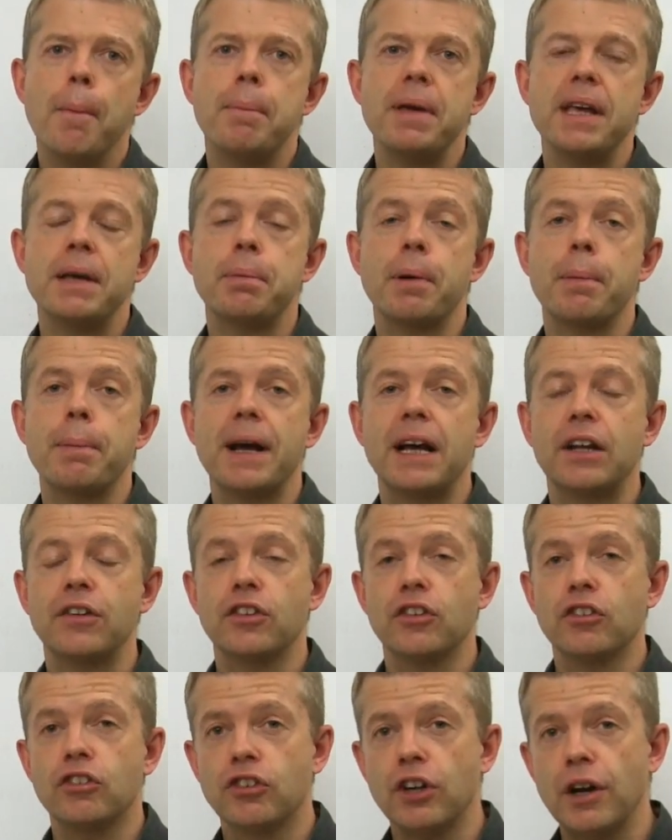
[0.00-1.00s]
Be
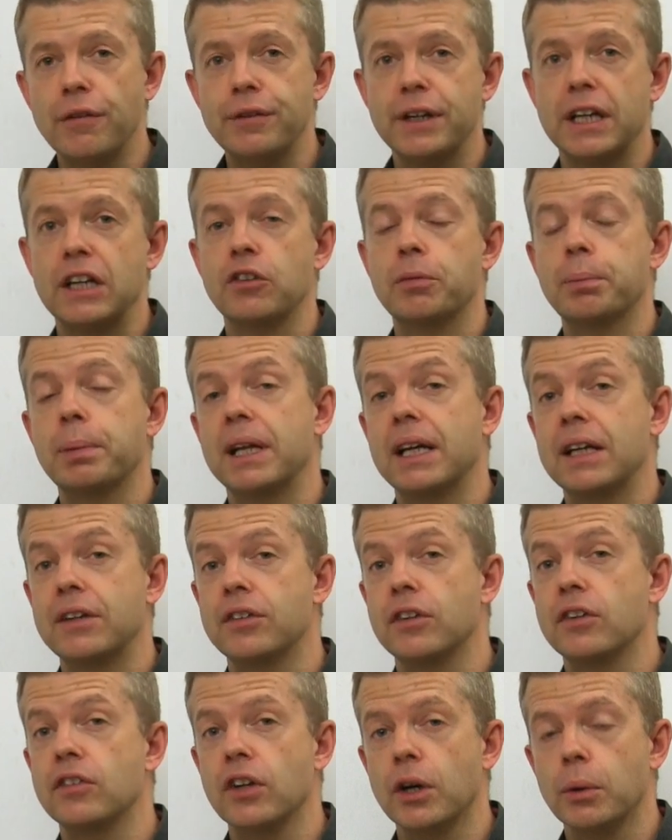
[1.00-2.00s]
prepared to shove against
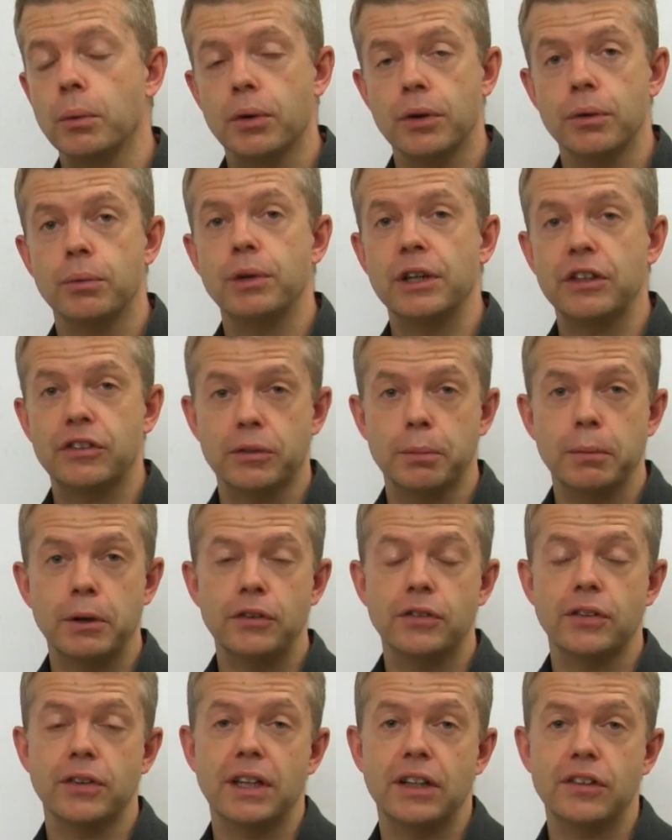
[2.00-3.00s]
players that don't want to risk
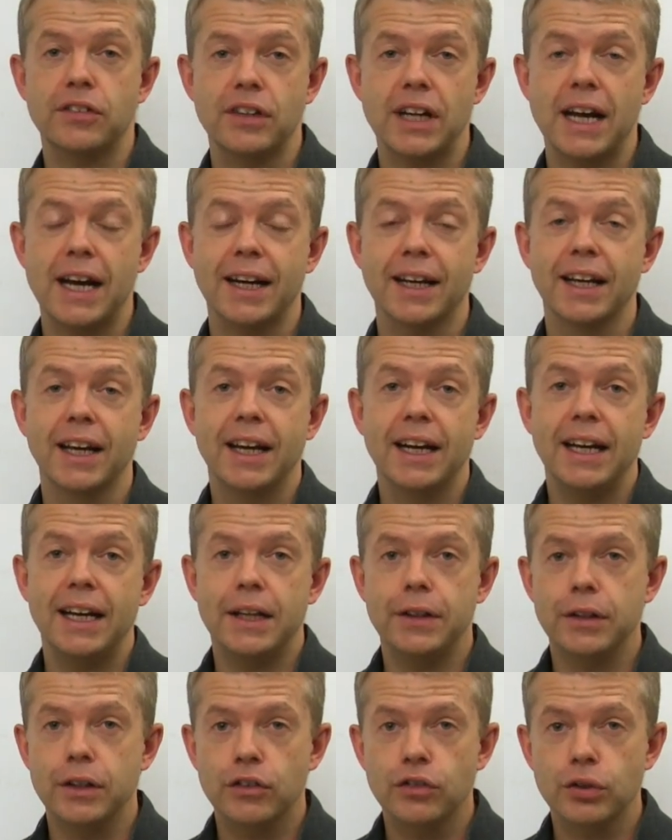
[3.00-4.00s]
most of their stack
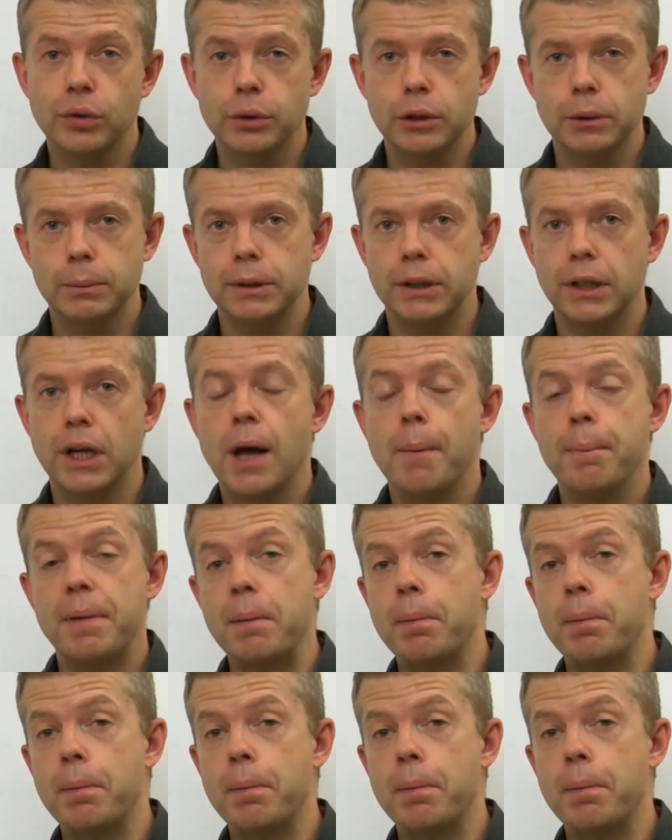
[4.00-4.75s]
in the tournament.